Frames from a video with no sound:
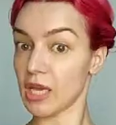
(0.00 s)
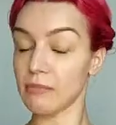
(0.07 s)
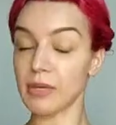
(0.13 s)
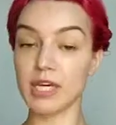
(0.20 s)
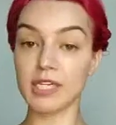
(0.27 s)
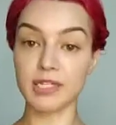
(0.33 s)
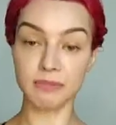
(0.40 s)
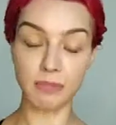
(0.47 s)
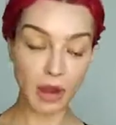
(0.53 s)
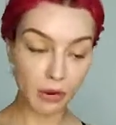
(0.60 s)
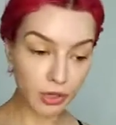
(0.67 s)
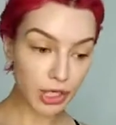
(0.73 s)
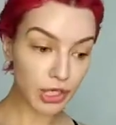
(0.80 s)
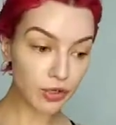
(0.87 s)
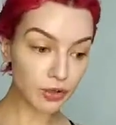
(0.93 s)
Because
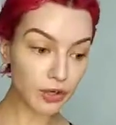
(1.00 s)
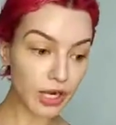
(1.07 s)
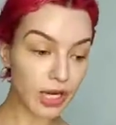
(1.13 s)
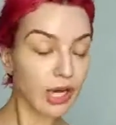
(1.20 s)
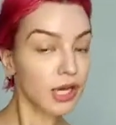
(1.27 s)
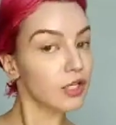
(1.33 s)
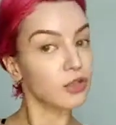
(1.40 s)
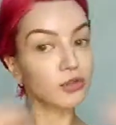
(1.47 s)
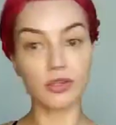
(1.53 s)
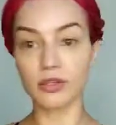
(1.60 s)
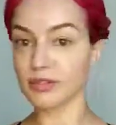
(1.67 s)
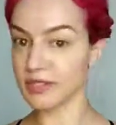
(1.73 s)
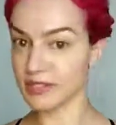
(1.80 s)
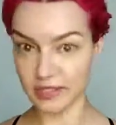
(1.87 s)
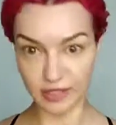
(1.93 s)
power yoga, you
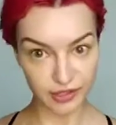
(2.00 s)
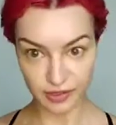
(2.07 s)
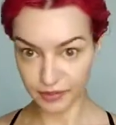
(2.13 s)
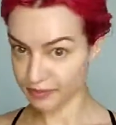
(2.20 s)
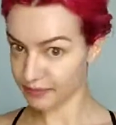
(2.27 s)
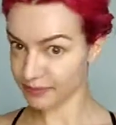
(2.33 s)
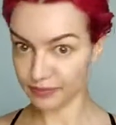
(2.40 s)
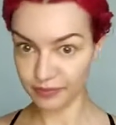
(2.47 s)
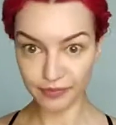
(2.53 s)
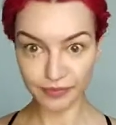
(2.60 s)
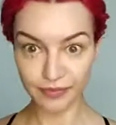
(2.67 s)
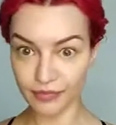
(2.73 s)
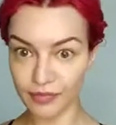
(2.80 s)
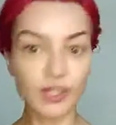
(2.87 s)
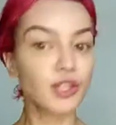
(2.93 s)
don't sit.
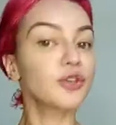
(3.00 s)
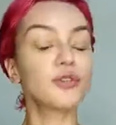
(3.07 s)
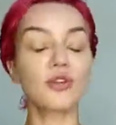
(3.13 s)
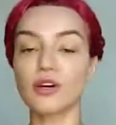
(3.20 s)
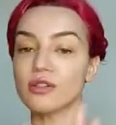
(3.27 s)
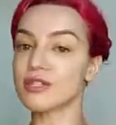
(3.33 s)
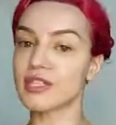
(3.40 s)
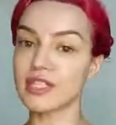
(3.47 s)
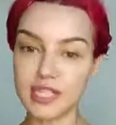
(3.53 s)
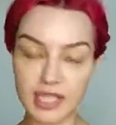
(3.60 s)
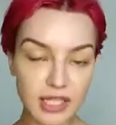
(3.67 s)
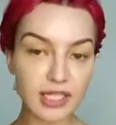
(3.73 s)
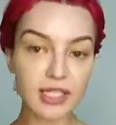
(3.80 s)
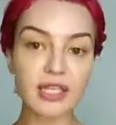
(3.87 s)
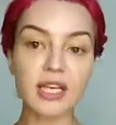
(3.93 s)
You don't
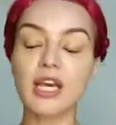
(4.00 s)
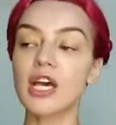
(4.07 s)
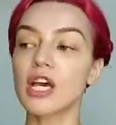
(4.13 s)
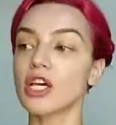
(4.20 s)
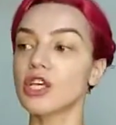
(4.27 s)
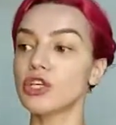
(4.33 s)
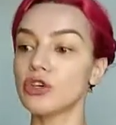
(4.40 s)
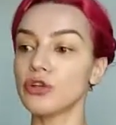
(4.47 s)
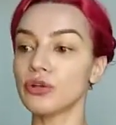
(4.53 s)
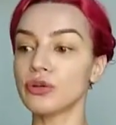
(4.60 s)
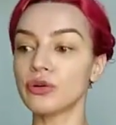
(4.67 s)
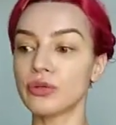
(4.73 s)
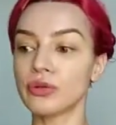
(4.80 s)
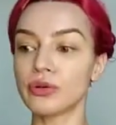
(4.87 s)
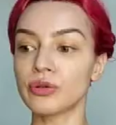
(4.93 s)
sit,
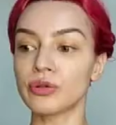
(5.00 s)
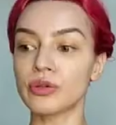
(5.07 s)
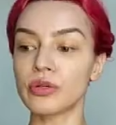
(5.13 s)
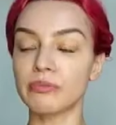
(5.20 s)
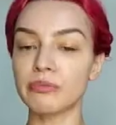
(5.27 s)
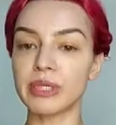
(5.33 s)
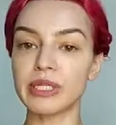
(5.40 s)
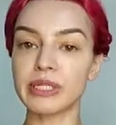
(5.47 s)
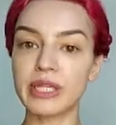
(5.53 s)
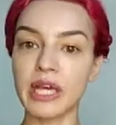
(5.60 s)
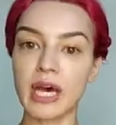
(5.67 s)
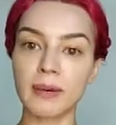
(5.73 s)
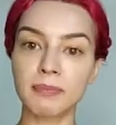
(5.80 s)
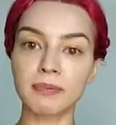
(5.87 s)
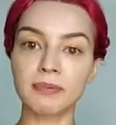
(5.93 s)
you build
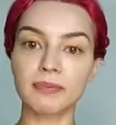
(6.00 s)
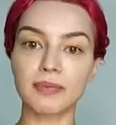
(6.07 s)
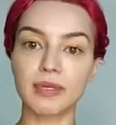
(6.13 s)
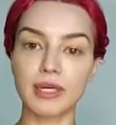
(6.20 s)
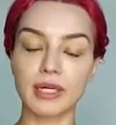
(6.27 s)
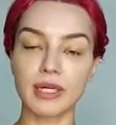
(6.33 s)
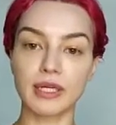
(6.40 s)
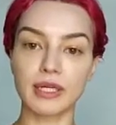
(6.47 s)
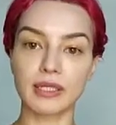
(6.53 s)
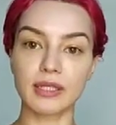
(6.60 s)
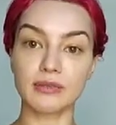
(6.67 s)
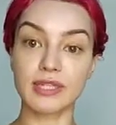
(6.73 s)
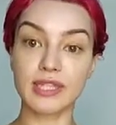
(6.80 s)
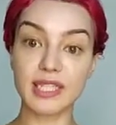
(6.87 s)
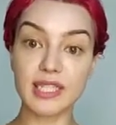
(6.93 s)
up the
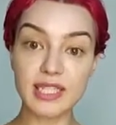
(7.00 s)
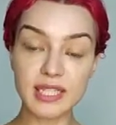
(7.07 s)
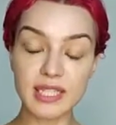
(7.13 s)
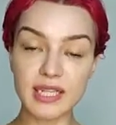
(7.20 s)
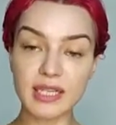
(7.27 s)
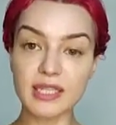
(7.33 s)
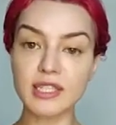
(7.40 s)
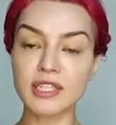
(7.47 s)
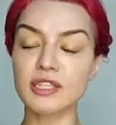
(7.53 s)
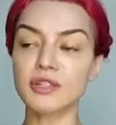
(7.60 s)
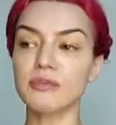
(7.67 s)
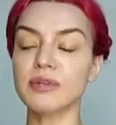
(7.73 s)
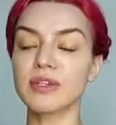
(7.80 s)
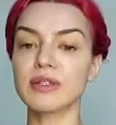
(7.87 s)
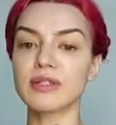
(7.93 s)
resistance, you
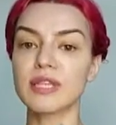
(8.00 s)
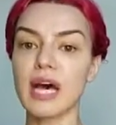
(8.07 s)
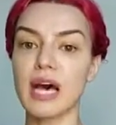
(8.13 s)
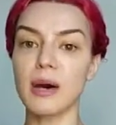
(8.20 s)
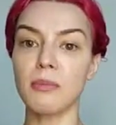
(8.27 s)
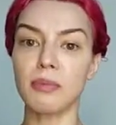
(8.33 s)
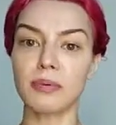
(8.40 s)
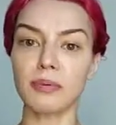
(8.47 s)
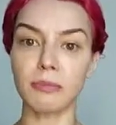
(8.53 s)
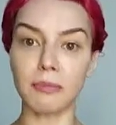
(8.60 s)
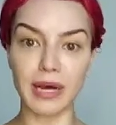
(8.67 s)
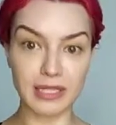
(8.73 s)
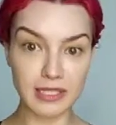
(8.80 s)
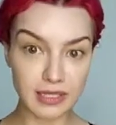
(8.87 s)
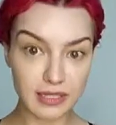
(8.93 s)
build up
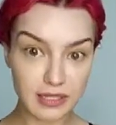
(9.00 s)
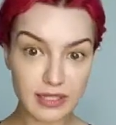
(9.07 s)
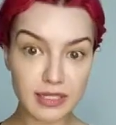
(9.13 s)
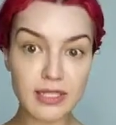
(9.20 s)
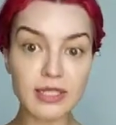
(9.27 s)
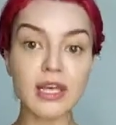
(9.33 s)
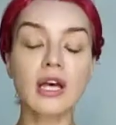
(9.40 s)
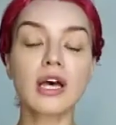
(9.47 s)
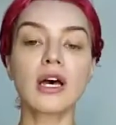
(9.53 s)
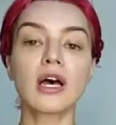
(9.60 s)
muscles.